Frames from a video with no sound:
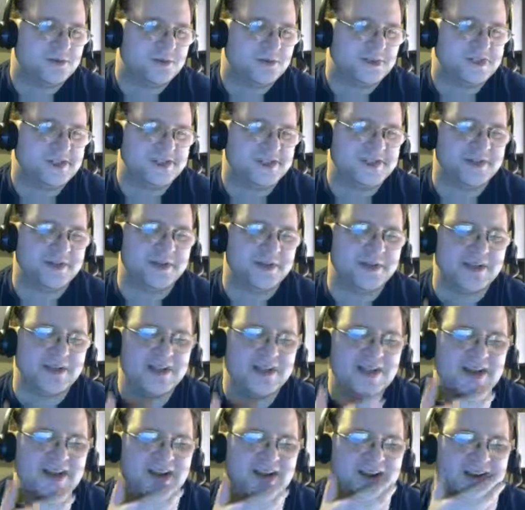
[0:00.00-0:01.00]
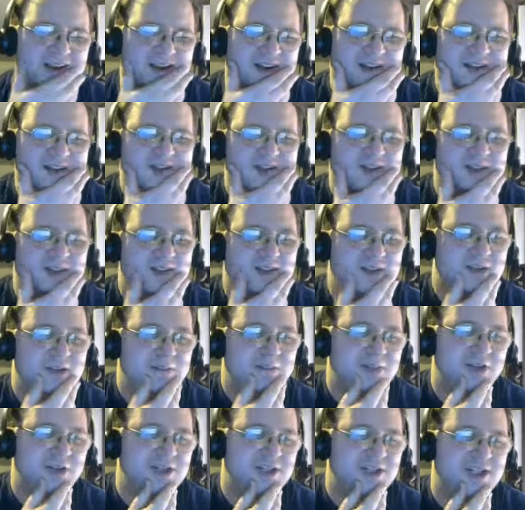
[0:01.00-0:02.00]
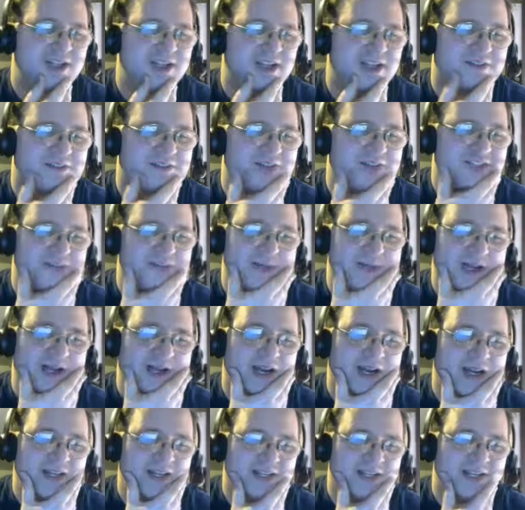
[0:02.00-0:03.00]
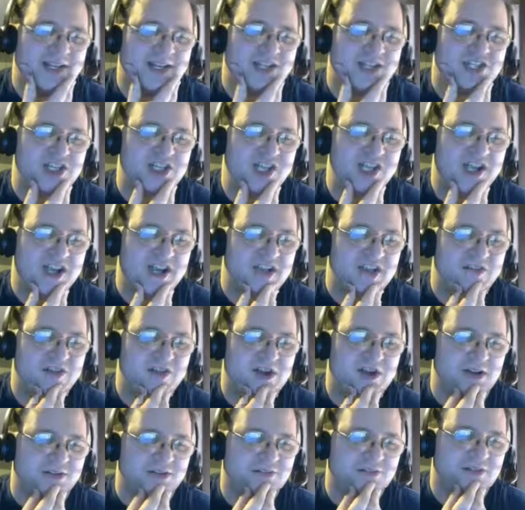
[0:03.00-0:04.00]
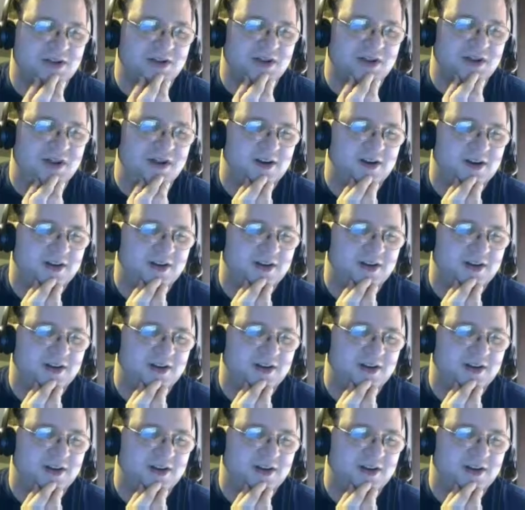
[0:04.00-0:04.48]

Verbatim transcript: What's it doing here? But she left this behind. I guess she can't have gone far.